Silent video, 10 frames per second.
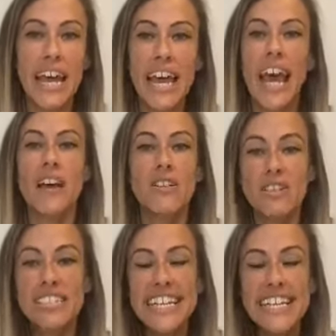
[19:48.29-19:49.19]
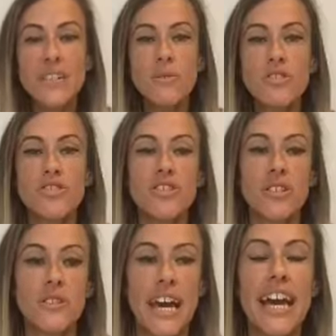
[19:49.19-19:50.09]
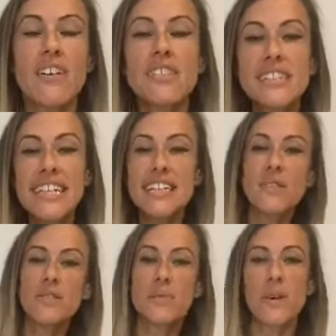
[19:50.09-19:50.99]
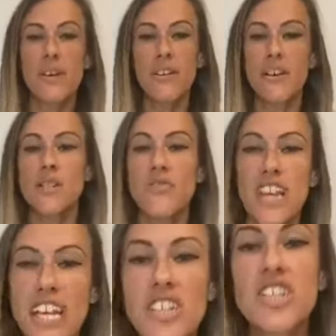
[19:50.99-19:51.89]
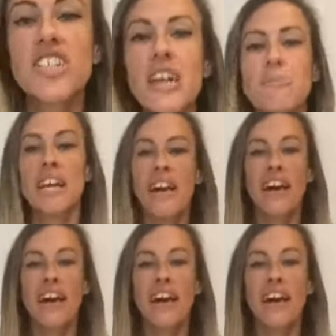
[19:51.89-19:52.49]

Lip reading: I continued to do that. I continued to work on those relationships.